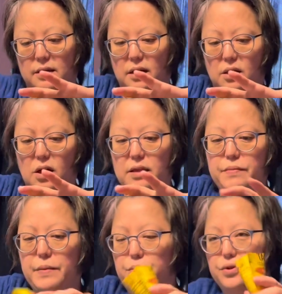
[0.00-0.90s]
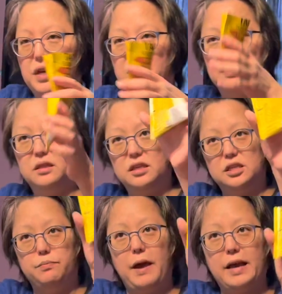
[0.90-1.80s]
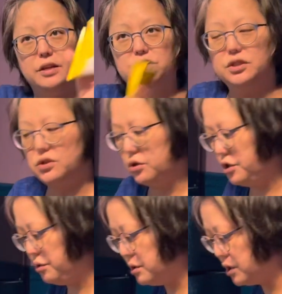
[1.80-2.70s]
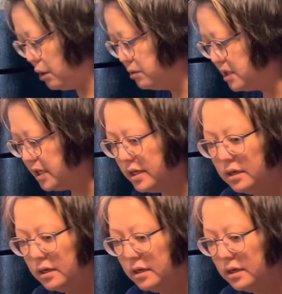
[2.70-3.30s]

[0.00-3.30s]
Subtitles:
A lot of people think that these packages are too salty.